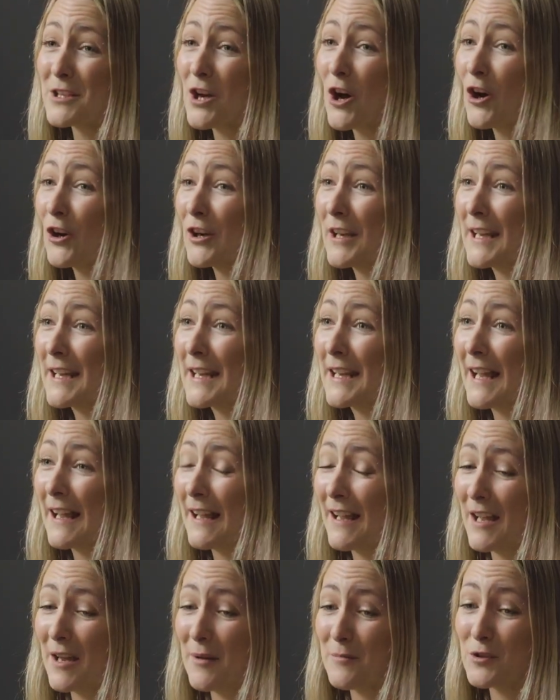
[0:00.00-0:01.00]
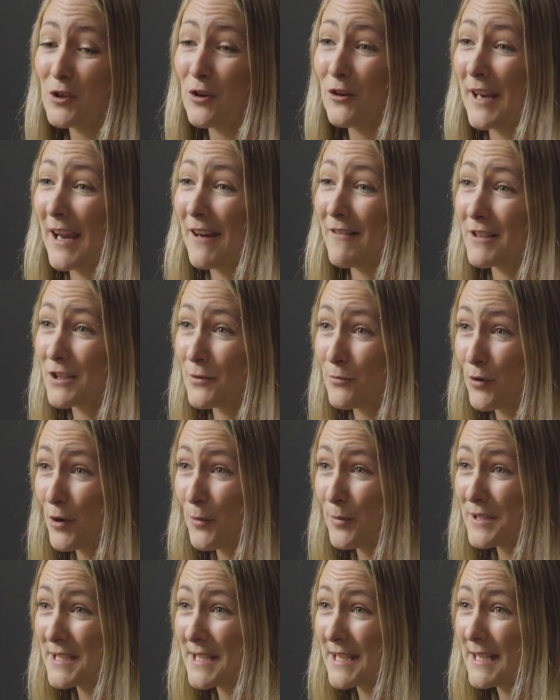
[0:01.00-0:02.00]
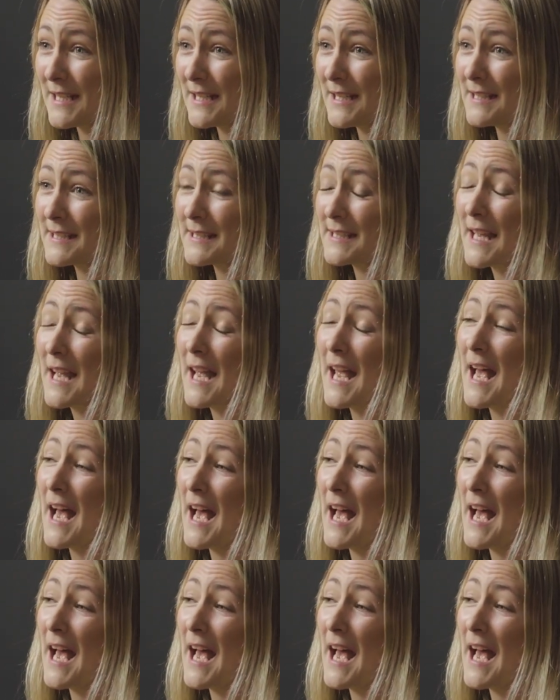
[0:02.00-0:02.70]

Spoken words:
It's holly.characterproperties.